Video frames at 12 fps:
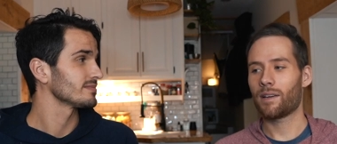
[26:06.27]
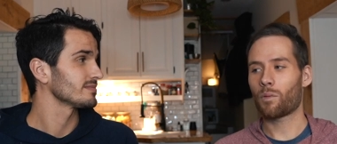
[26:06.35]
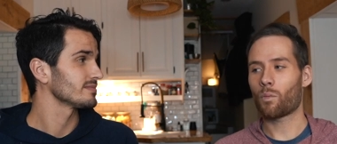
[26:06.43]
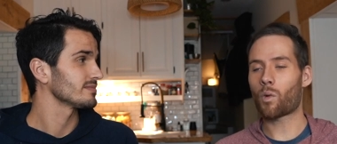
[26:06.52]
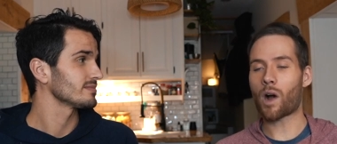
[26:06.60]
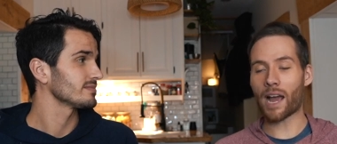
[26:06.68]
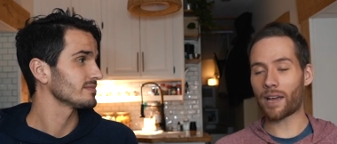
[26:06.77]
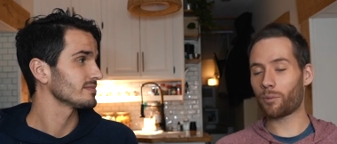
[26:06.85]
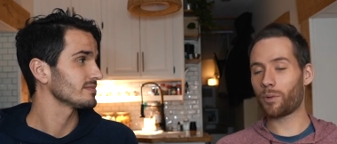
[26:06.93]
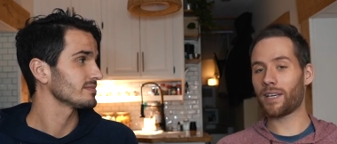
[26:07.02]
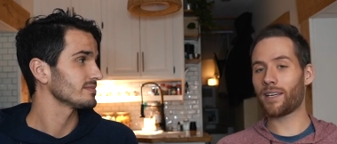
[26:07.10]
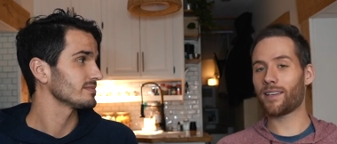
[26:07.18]
Speaker 1: why
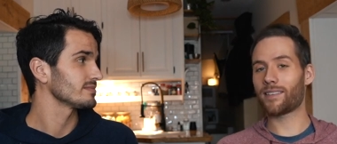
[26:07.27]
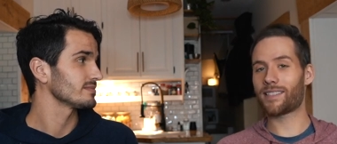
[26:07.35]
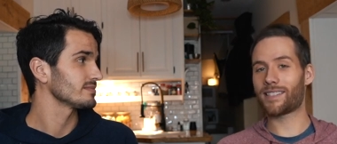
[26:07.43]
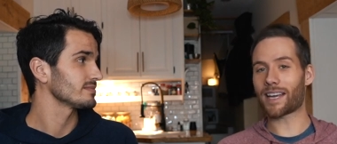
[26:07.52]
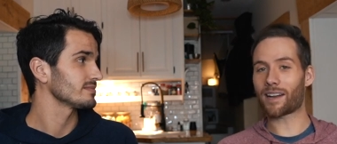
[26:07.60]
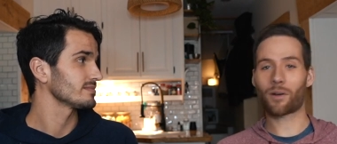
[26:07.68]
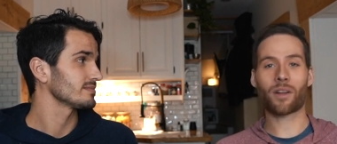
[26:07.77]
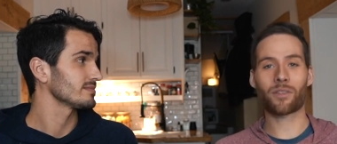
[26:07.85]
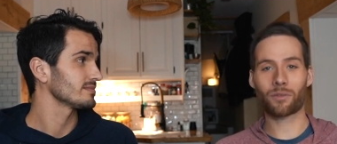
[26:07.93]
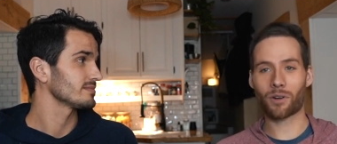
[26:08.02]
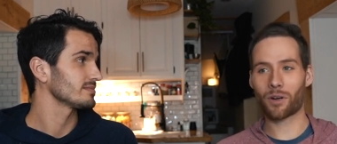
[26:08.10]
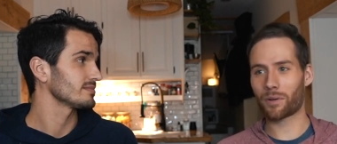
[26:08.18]
we set out
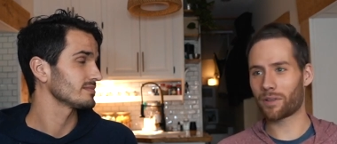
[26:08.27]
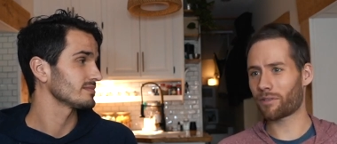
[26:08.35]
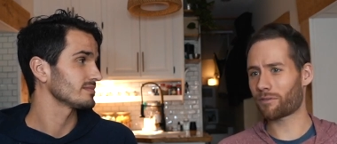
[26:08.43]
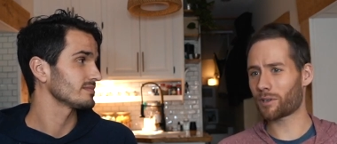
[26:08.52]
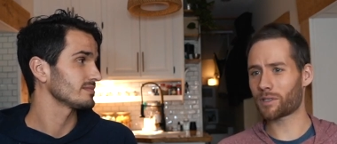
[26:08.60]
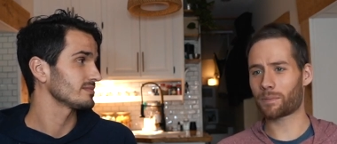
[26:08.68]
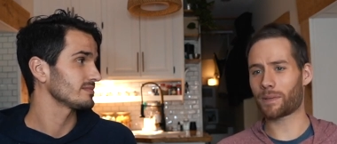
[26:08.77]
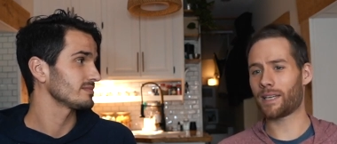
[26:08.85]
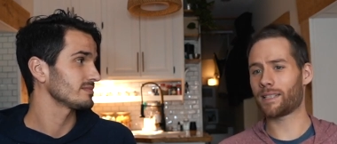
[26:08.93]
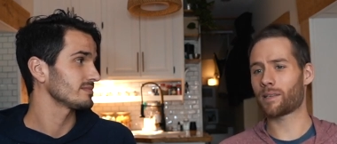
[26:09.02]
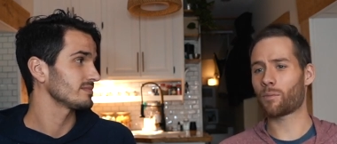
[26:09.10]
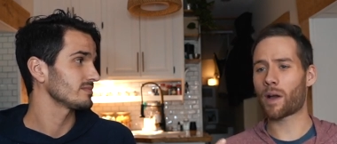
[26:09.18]
on the road in the first
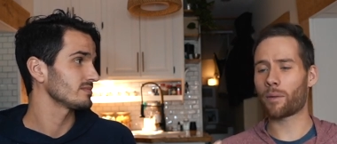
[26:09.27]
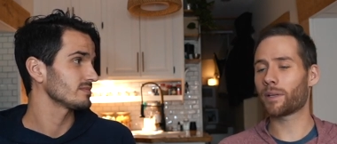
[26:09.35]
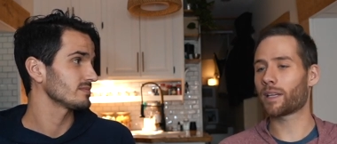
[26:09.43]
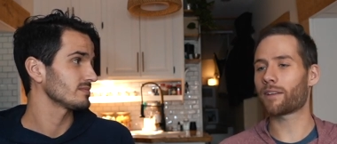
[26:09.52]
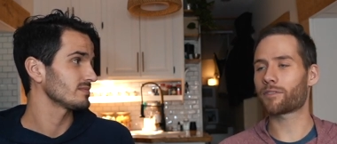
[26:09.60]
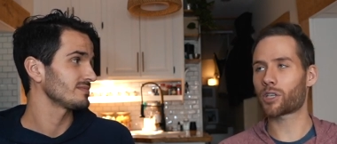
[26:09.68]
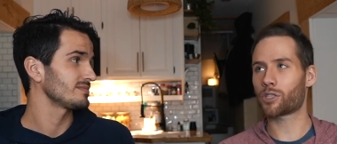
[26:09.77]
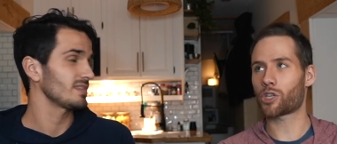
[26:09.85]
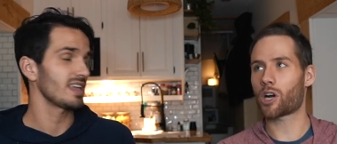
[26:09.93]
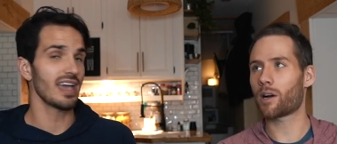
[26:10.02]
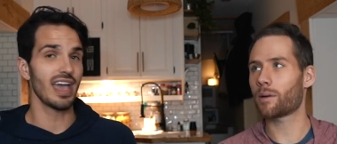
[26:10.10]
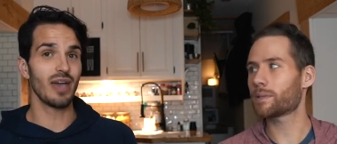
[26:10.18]
place and why we left our
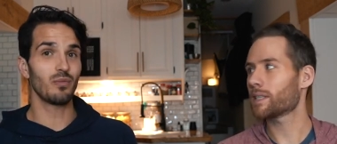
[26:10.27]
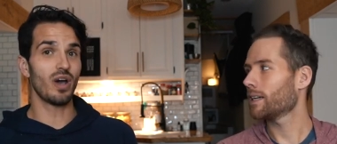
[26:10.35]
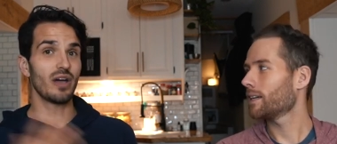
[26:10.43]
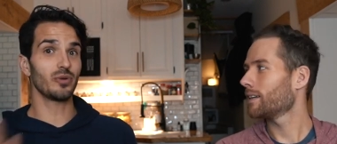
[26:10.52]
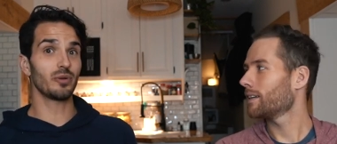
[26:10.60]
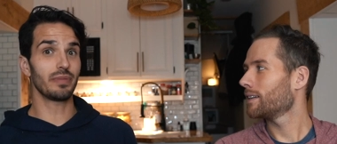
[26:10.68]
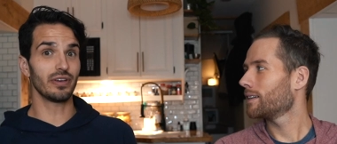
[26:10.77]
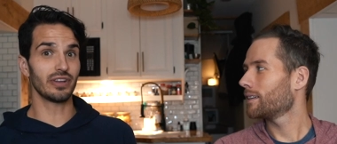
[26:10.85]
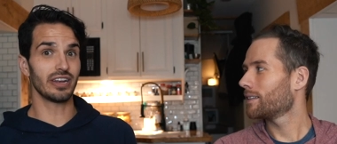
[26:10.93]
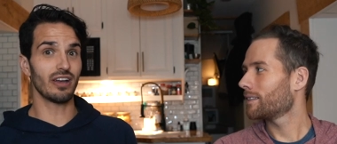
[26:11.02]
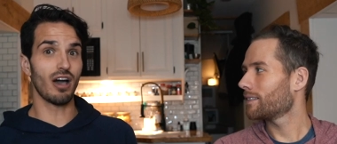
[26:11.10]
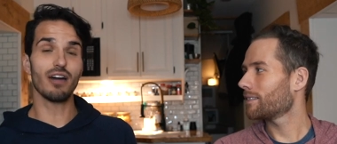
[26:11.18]
jobs. And why we're
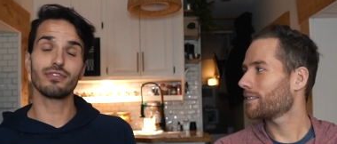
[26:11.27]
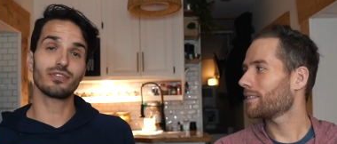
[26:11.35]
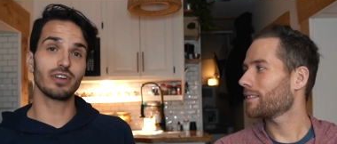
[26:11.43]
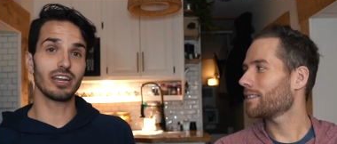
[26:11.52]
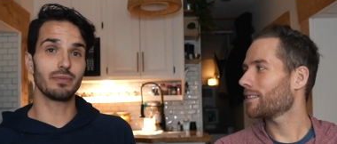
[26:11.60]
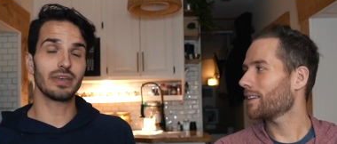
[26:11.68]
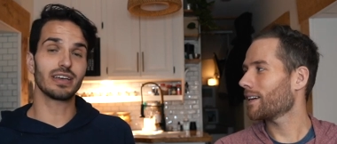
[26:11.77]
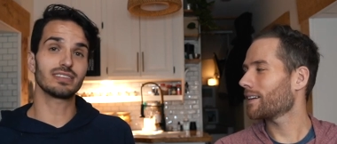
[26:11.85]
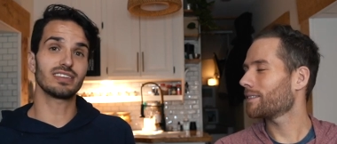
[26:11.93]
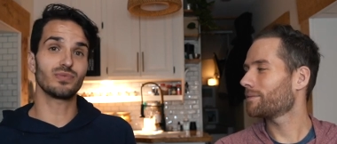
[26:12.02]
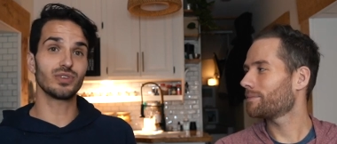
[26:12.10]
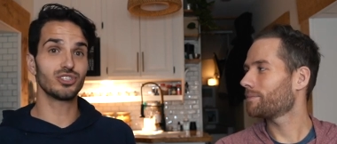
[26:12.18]
building off-grid,
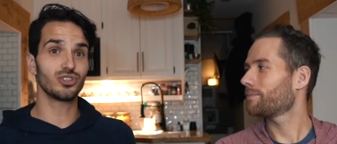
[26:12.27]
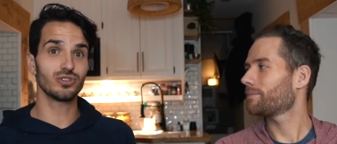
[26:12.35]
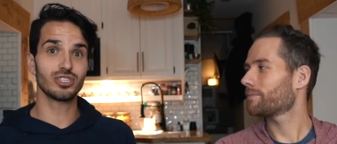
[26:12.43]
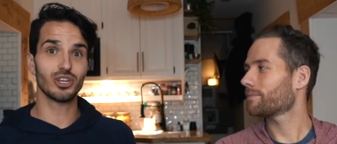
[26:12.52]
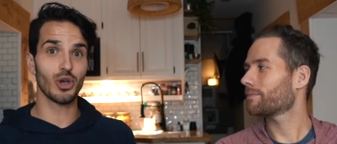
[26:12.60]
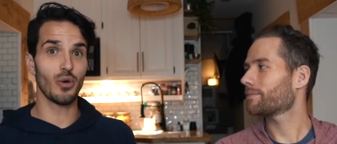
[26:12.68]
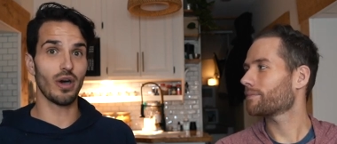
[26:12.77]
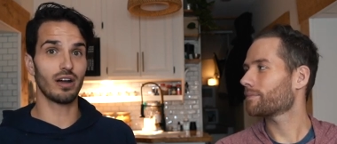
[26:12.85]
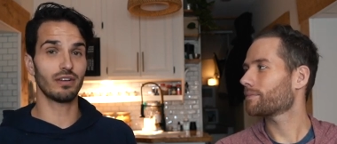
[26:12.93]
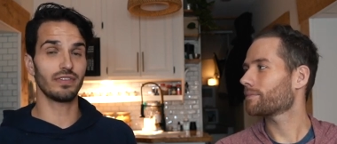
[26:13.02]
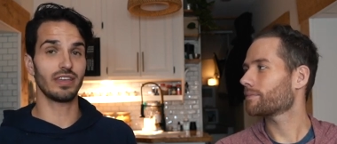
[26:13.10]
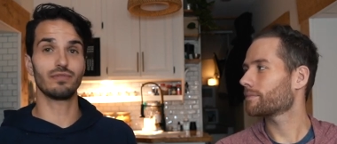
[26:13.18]
Speaker 2: because if we choose to go
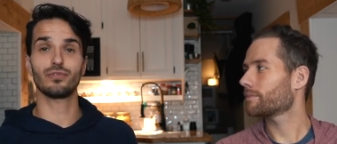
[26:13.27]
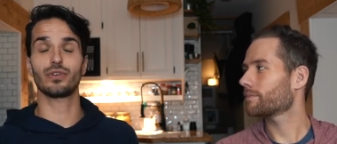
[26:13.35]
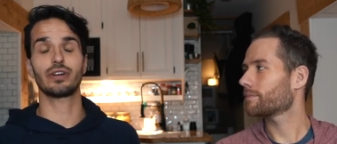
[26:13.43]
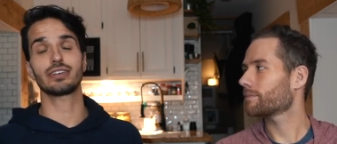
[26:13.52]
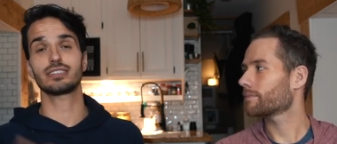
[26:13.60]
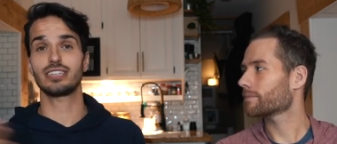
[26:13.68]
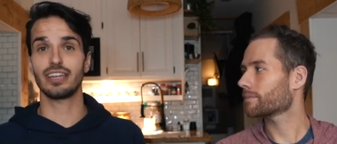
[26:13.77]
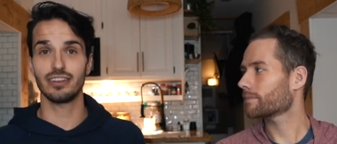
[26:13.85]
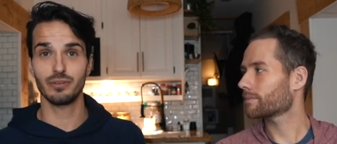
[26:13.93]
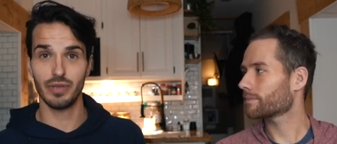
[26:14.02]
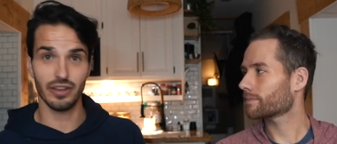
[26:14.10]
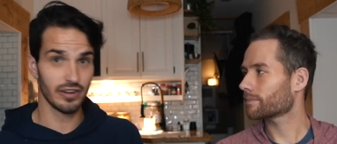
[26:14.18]
RVing for an
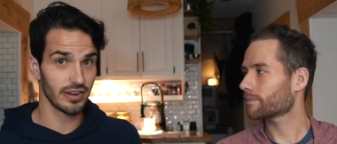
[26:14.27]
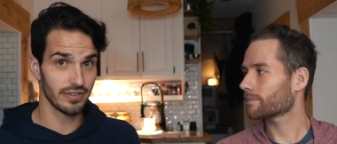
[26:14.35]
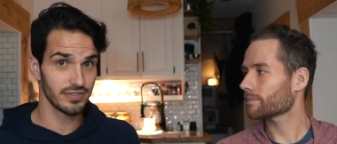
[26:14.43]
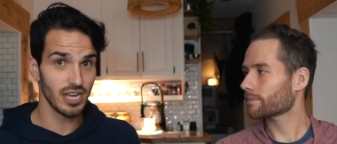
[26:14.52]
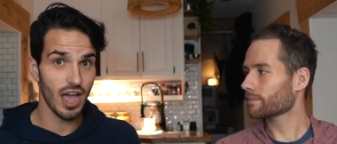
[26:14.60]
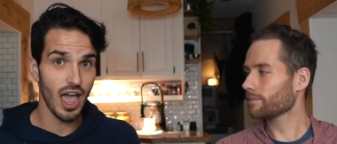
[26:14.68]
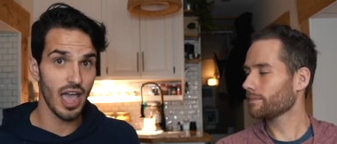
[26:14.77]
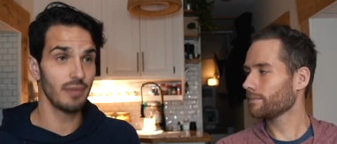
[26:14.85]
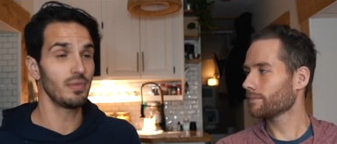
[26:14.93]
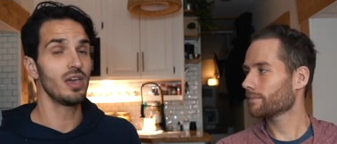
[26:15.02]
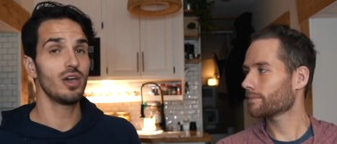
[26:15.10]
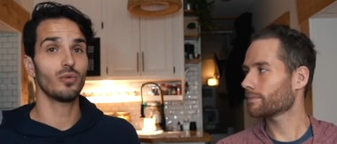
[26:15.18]
extended period of
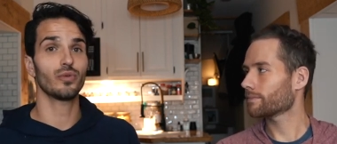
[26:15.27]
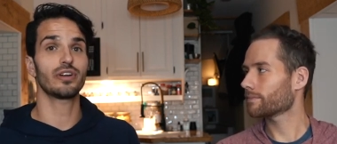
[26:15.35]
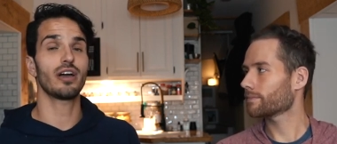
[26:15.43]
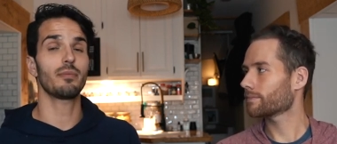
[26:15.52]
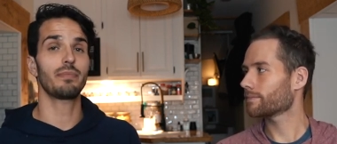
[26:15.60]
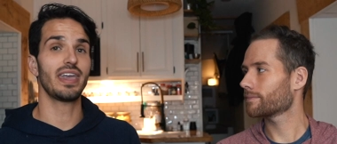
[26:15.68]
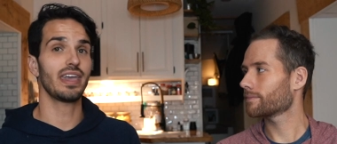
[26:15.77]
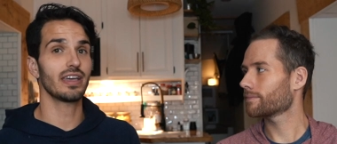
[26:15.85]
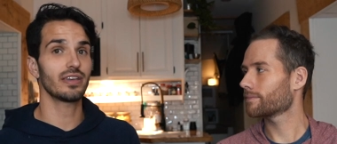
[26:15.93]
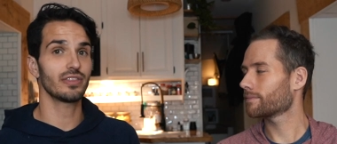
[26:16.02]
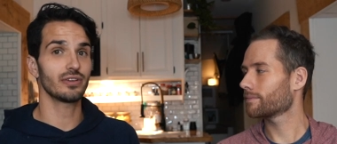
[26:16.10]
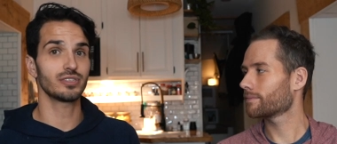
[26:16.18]
time, we're not
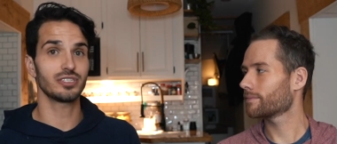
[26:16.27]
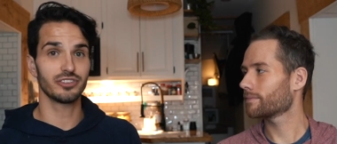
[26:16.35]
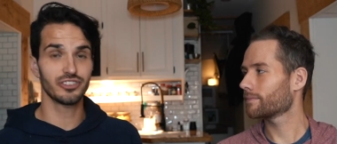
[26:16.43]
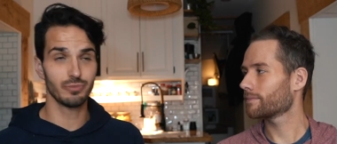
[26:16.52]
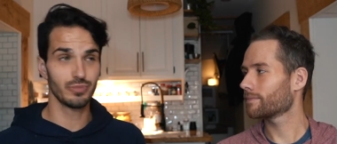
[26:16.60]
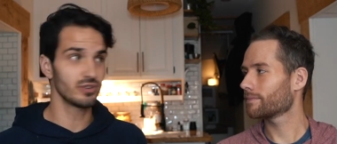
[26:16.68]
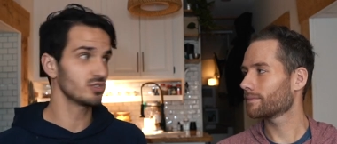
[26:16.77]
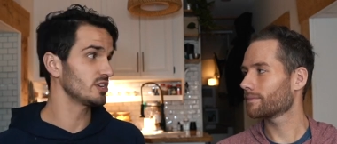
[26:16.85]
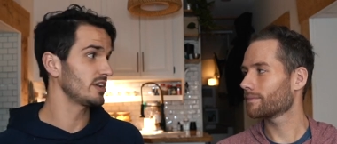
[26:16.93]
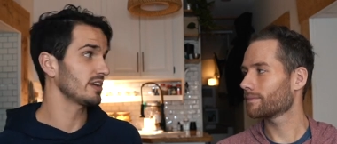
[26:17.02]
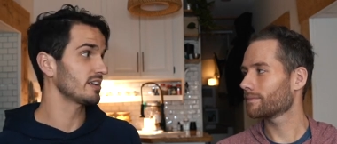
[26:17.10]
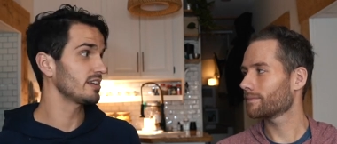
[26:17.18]
paying those distribution and